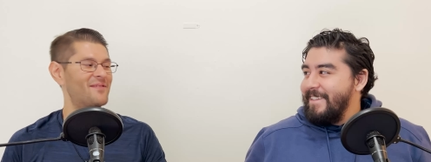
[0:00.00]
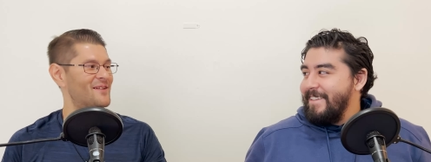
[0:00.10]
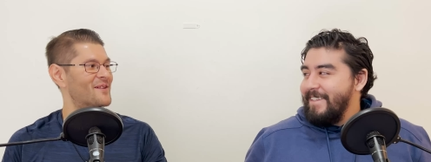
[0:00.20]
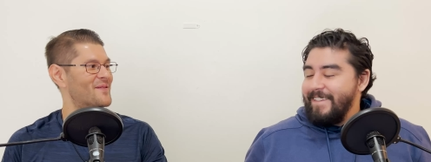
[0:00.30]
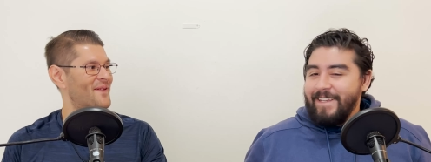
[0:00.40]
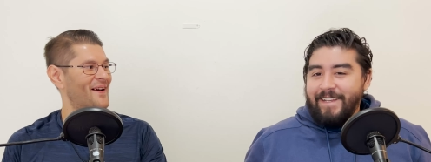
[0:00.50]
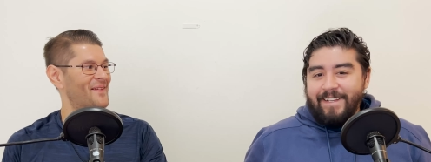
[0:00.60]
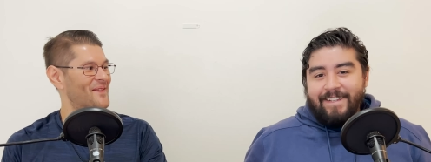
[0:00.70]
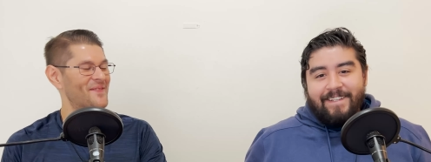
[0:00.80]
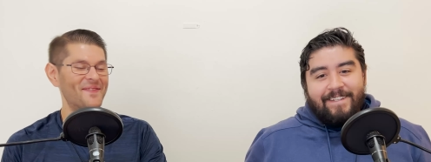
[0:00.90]
Speaker 1: theory
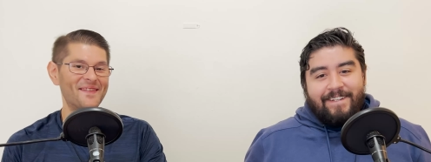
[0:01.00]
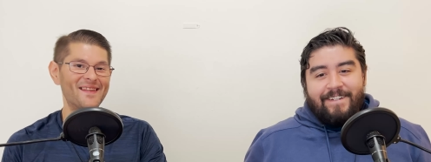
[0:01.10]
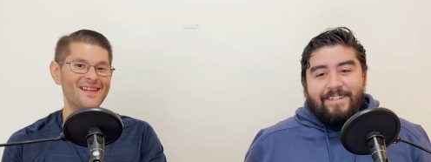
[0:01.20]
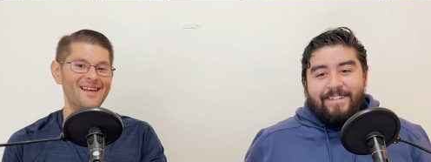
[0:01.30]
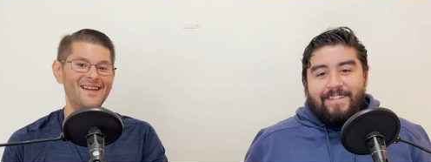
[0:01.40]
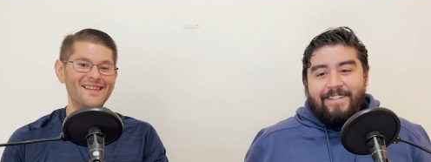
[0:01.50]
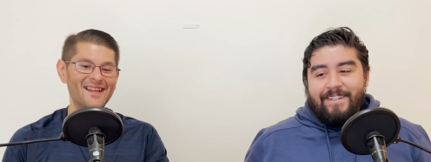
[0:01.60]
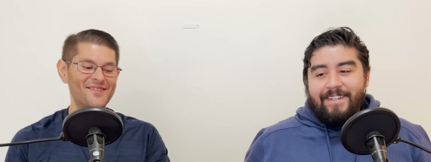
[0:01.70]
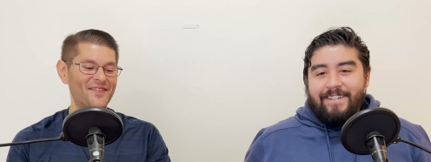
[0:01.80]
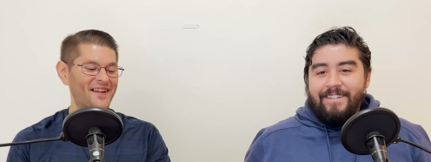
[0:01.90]
about. Yeah,
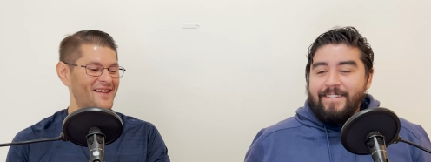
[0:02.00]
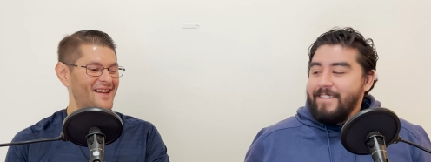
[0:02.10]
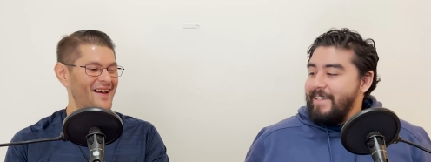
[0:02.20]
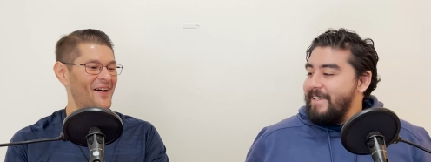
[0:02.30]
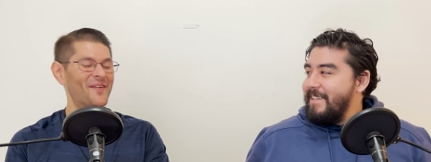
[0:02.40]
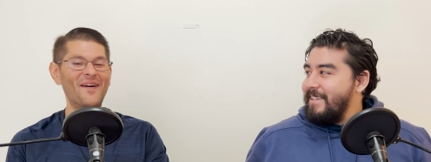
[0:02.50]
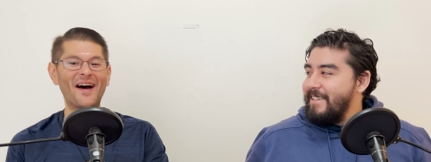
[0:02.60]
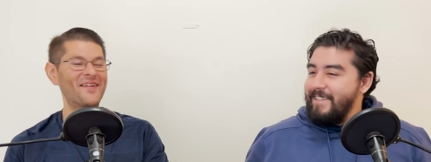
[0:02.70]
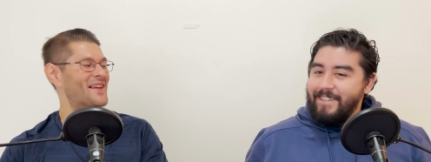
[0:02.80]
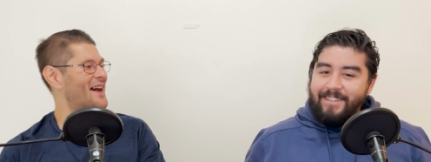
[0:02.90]
that's fun. Oh
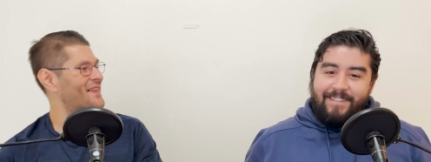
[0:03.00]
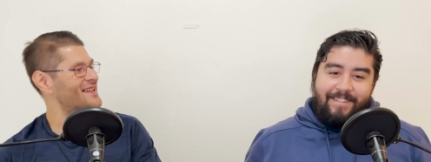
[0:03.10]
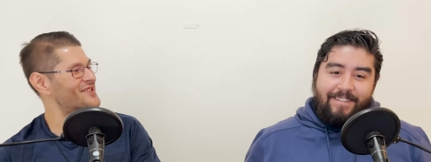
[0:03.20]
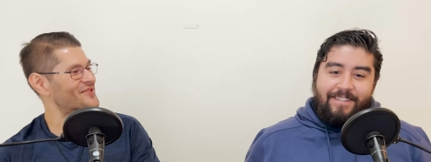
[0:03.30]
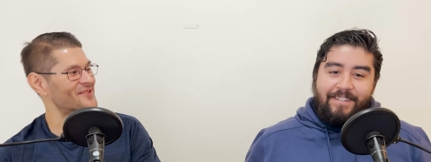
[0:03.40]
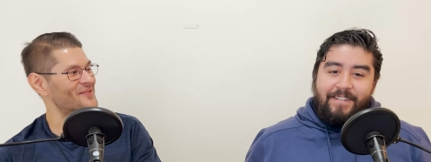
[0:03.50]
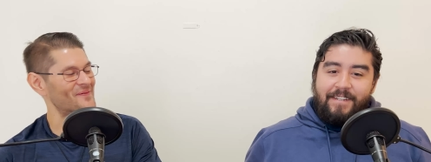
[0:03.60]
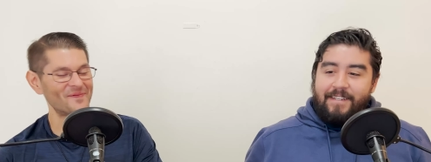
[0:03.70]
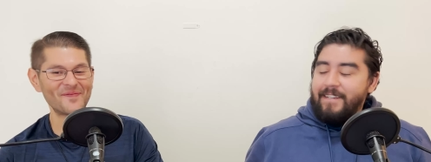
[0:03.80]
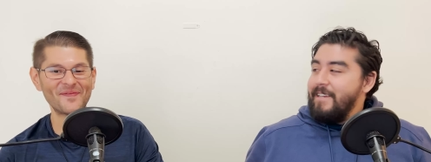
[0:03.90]
wow, yeah, that's true.
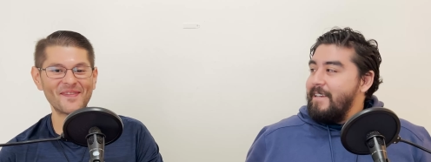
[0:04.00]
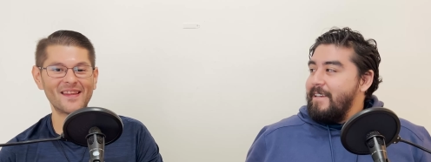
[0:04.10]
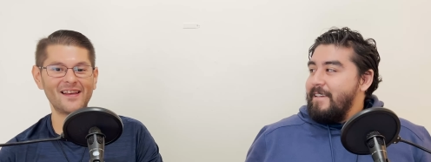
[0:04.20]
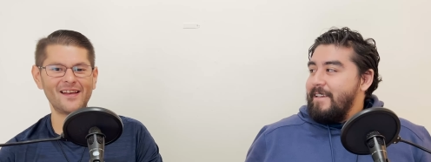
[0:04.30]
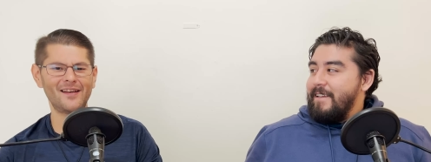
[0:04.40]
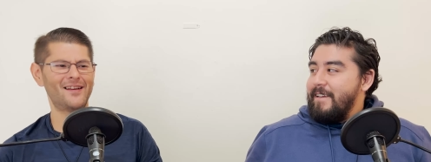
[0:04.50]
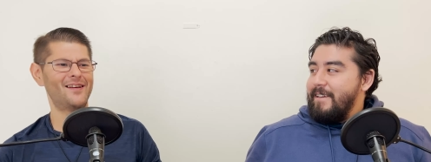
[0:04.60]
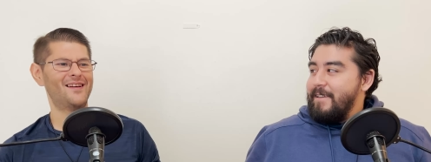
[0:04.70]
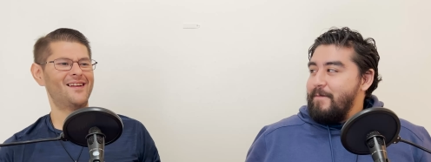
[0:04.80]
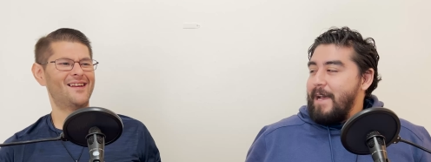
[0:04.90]

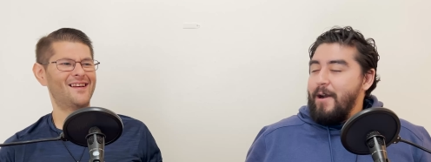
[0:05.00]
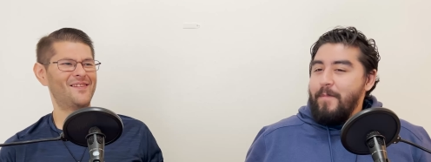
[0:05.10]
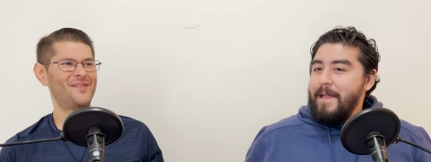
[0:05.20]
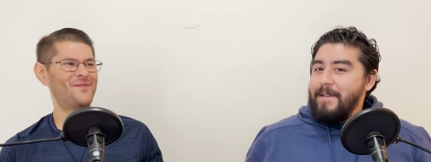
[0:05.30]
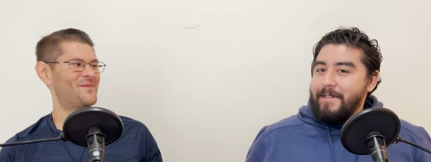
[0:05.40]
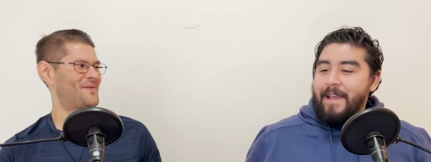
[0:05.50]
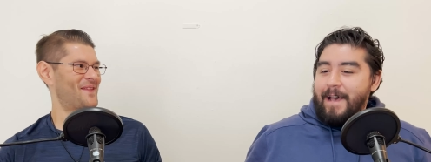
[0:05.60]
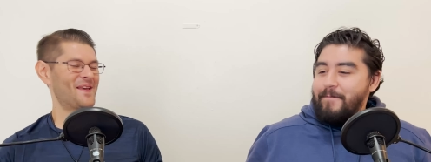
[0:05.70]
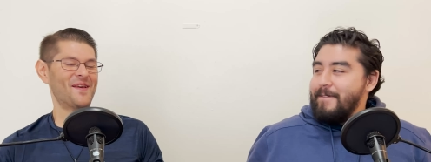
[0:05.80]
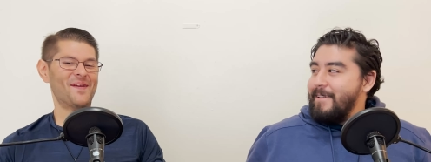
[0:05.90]
Uh, I hope that doesn't
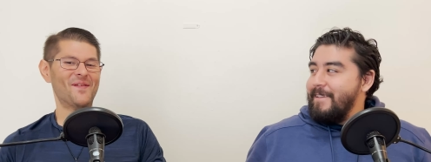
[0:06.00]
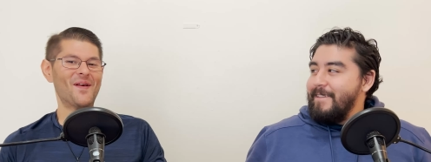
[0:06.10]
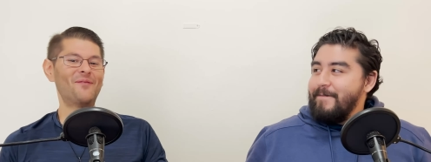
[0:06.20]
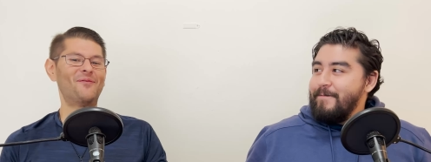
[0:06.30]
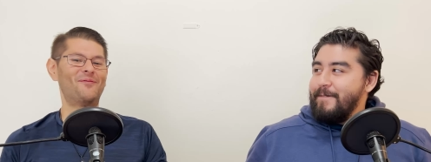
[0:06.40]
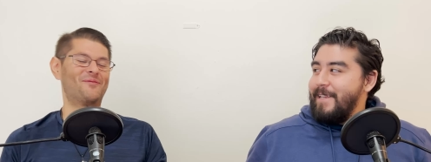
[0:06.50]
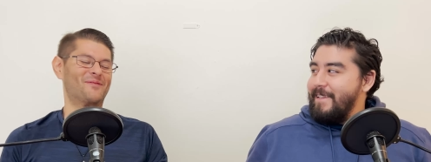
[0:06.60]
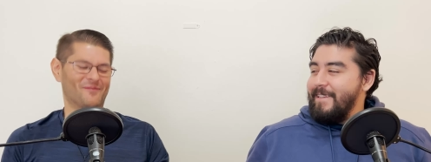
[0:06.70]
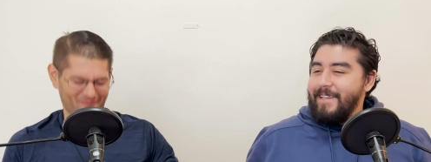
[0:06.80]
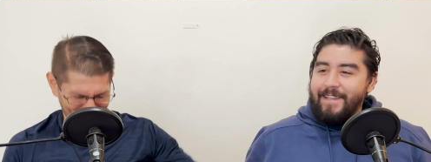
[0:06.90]
Speaker 2: happen.
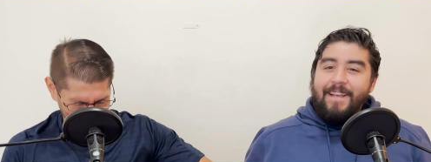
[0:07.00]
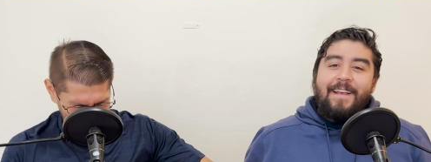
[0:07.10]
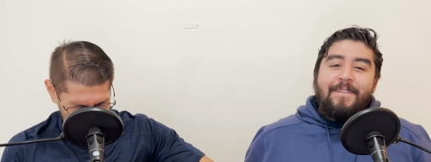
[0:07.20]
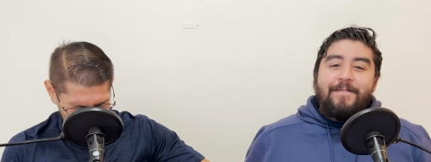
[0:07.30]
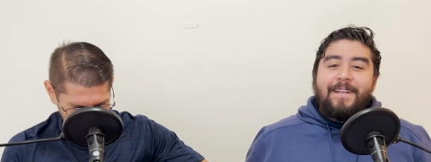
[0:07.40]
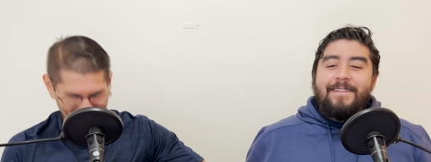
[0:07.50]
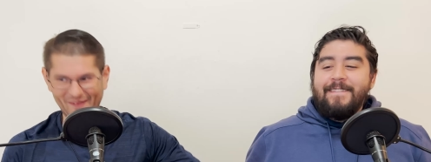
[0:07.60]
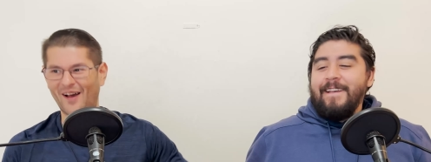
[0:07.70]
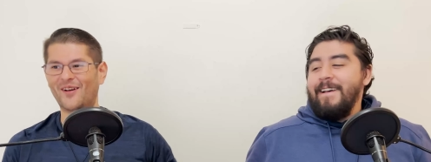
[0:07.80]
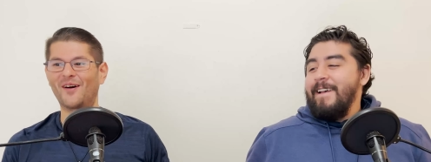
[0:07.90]
Because
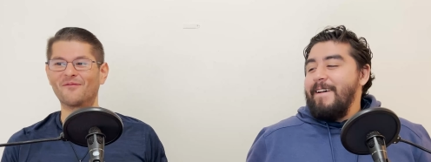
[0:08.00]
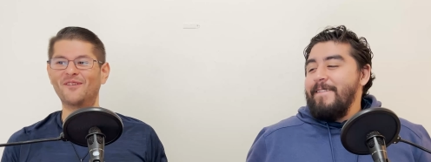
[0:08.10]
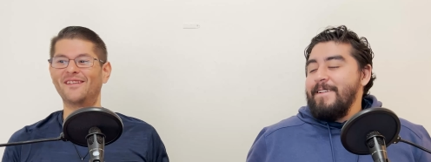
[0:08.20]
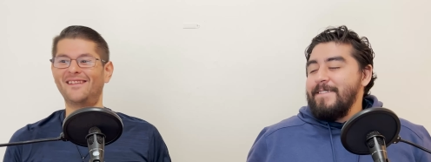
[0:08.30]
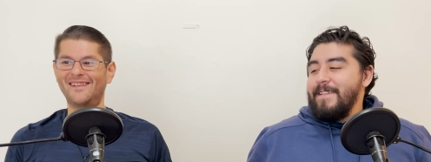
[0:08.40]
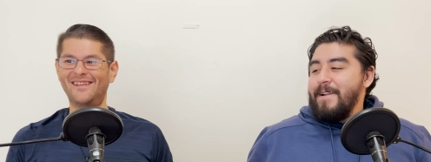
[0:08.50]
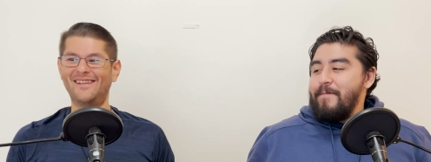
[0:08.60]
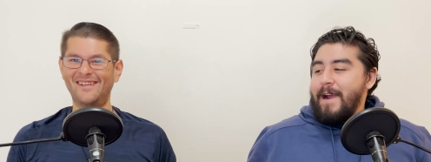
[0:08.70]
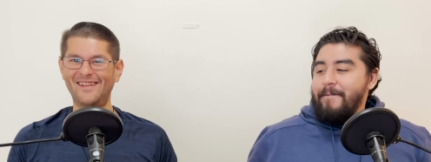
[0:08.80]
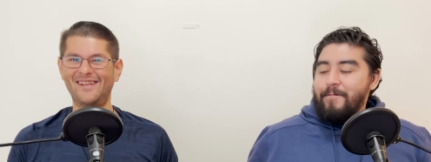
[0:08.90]
knock on I mean, wood. There's a lot of
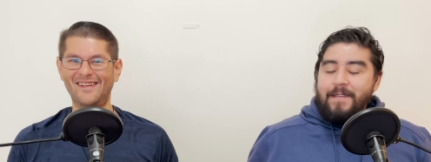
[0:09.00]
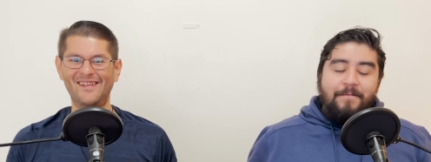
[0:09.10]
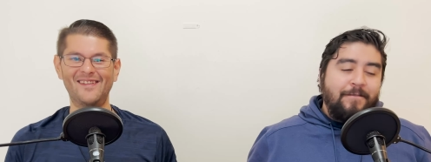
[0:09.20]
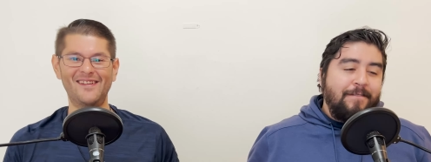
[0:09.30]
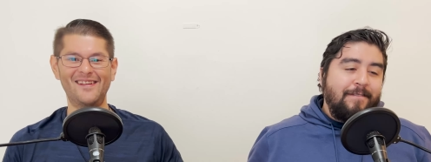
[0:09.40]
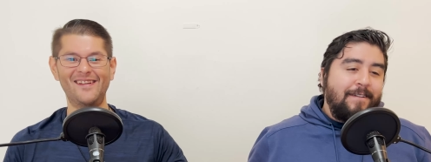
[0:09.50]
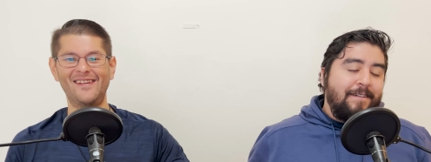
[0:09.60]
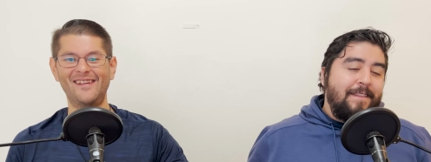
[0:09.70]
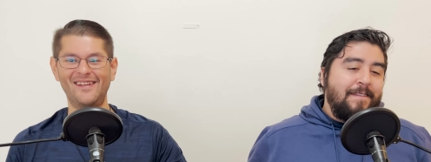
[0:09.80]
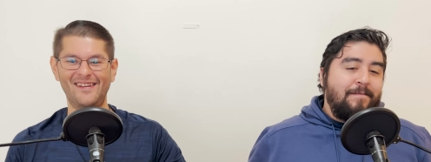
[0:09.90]
powerful people
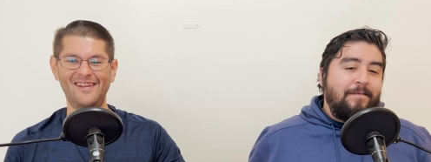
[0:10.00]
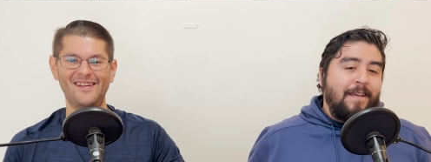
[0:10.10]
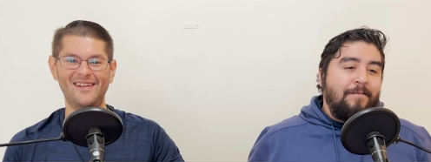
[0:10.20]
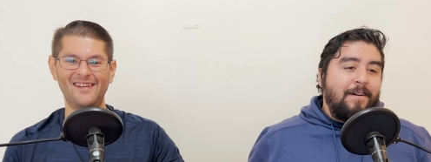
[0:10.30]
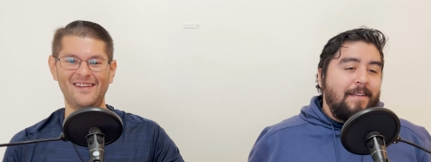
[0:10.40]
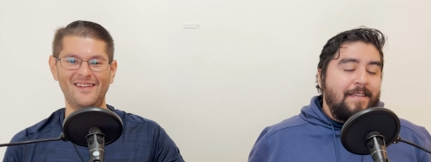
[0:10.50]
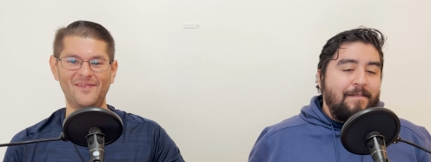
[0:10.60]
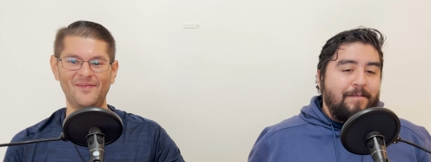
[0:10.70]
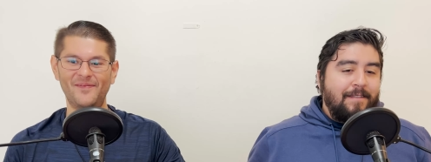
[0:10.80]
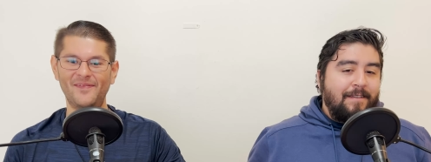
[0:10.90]
uh, that's that want to
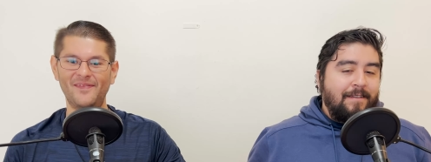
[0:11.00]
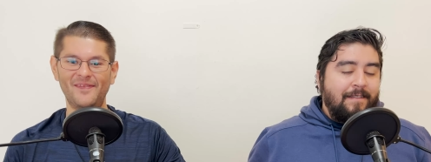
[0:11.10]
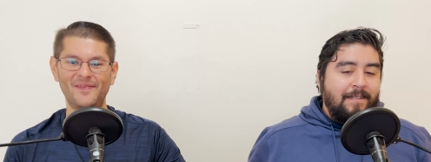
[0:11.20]
keep the the